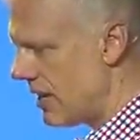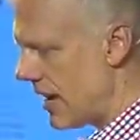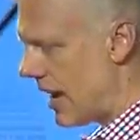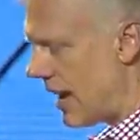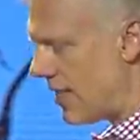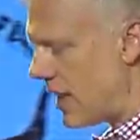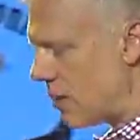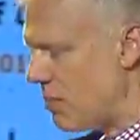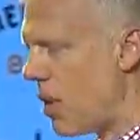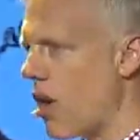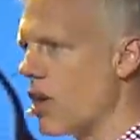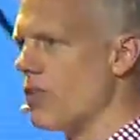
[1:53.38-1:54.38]
And I think
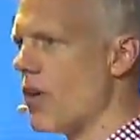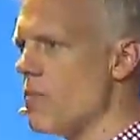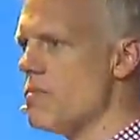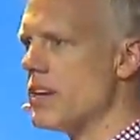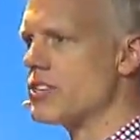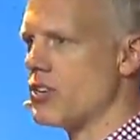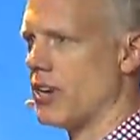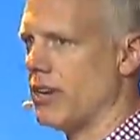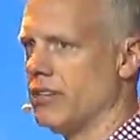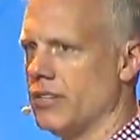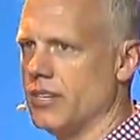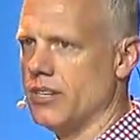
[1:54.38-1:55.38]
part of our
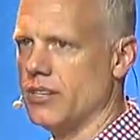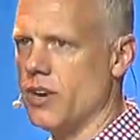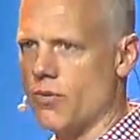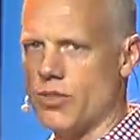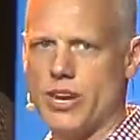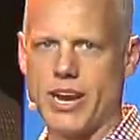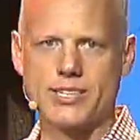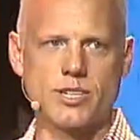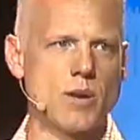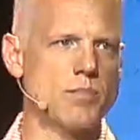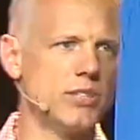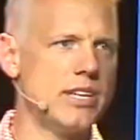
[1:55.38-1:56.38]
mission over the next
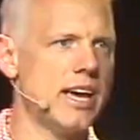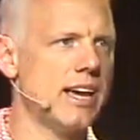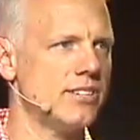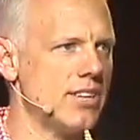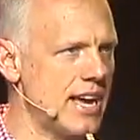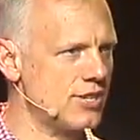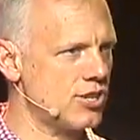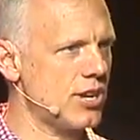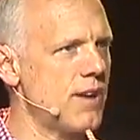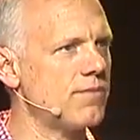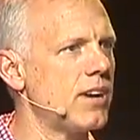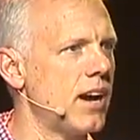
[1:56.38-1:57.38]
couple days at
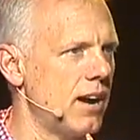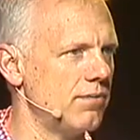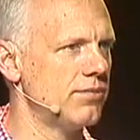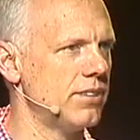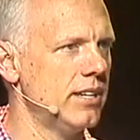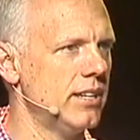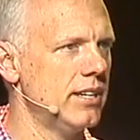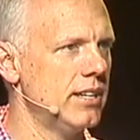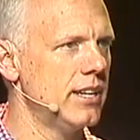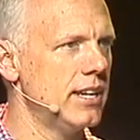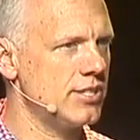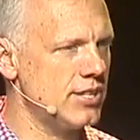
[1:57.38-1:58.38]
ChefConf
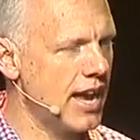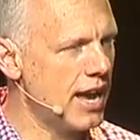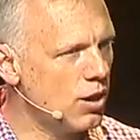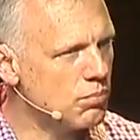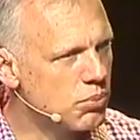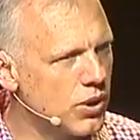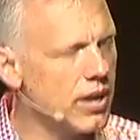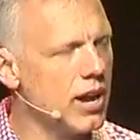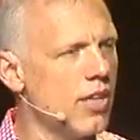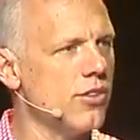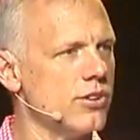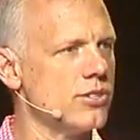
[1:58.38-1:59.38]
is to help bring
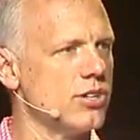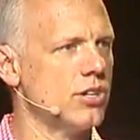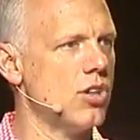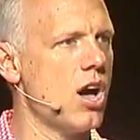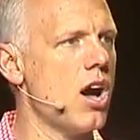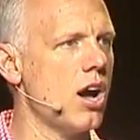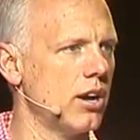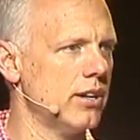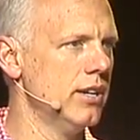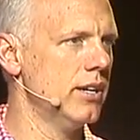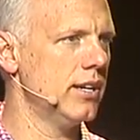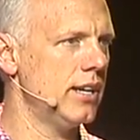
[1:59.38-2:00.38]
others along
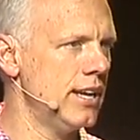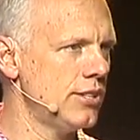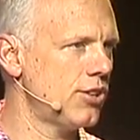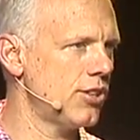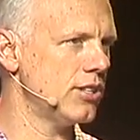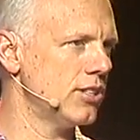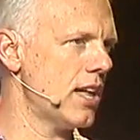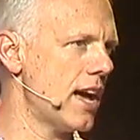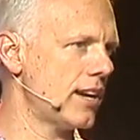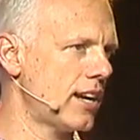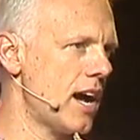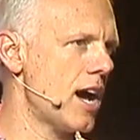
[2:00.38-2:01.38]
into the delight
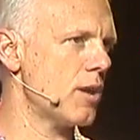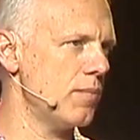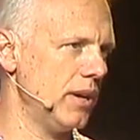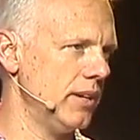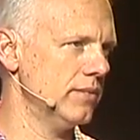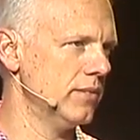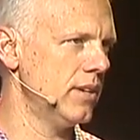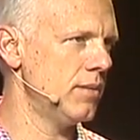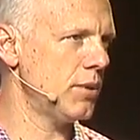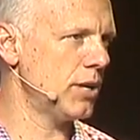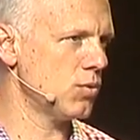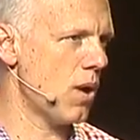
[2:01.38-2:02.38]
economy.
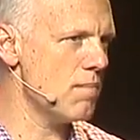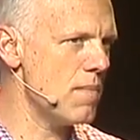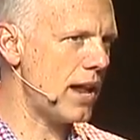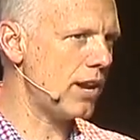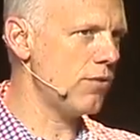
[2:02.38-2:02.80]
Because while many